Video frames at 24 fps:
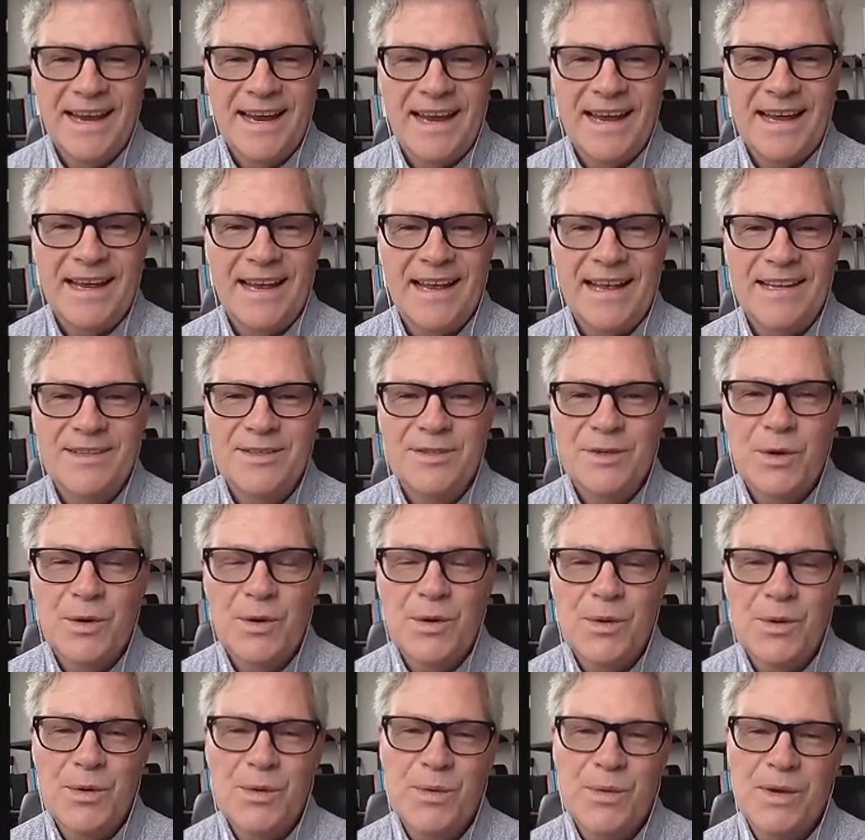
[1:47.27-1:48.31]
And
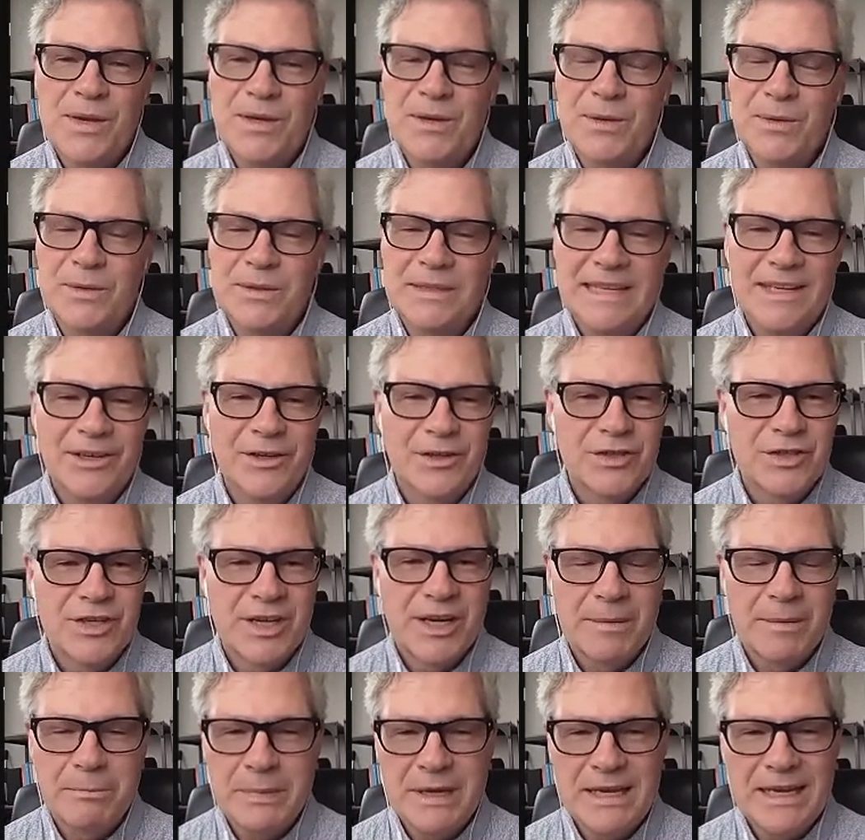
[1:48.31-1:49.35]
so,
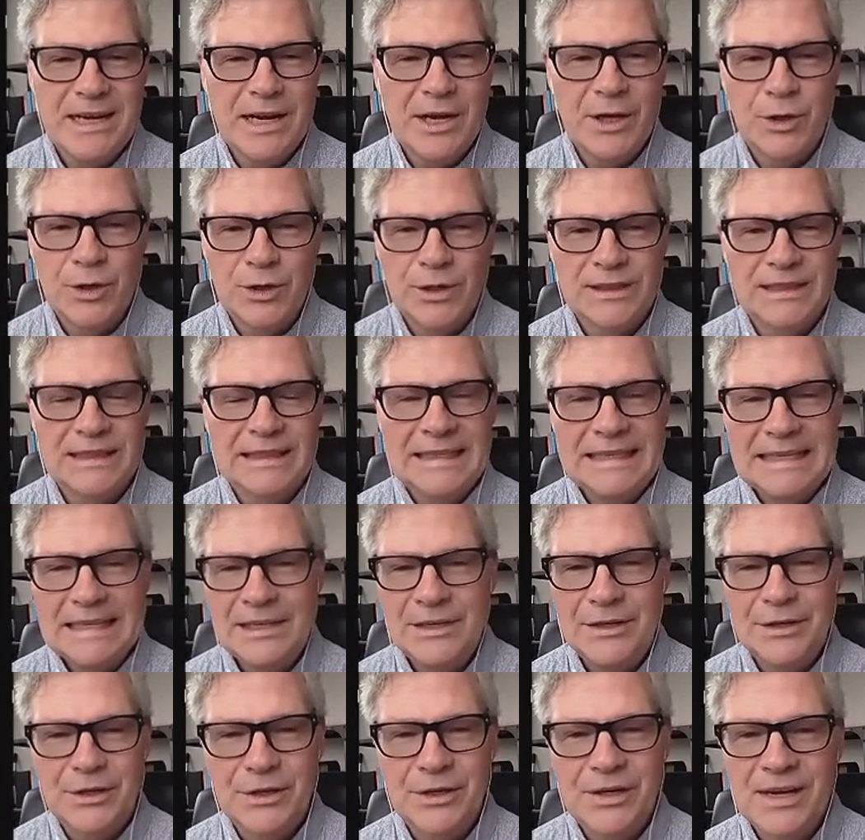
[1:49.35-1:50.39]
leadership, being a good
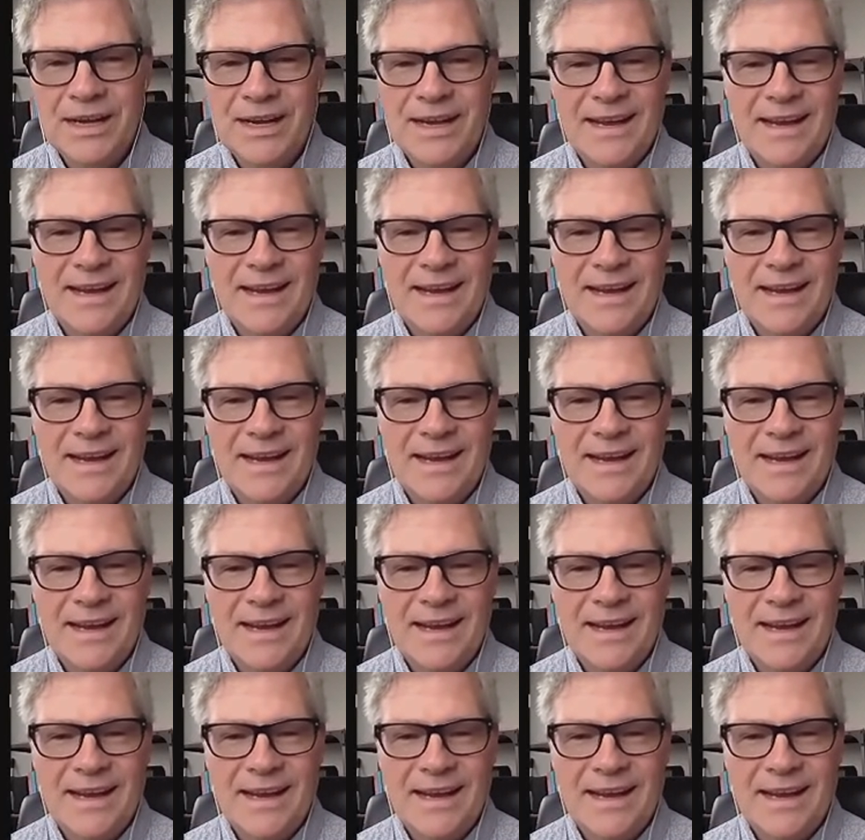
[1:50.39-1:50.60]
leader,